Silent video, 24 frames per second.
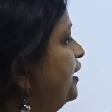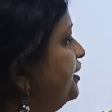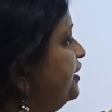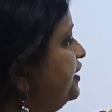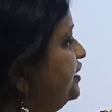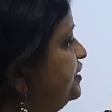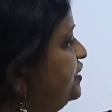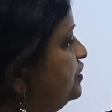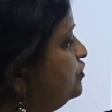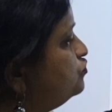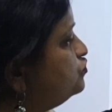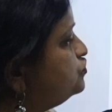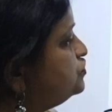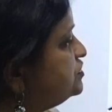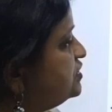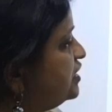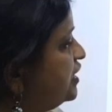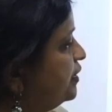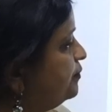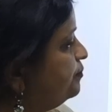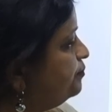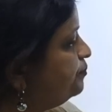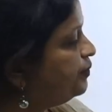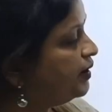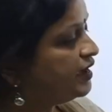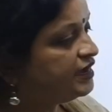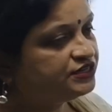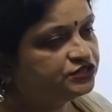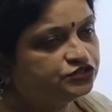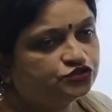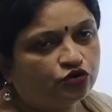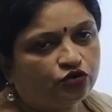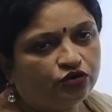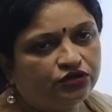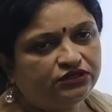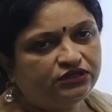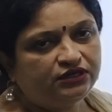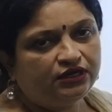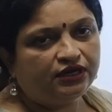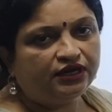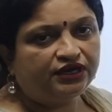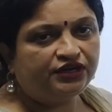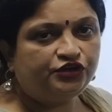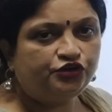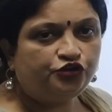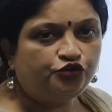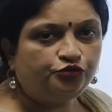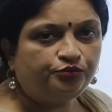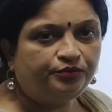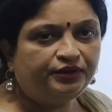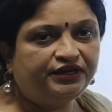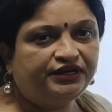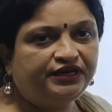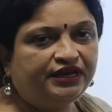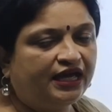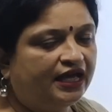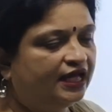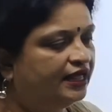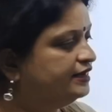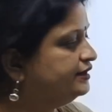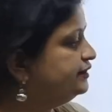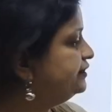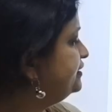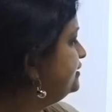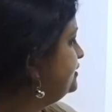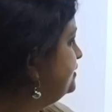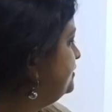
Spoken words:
reduce impact on human health,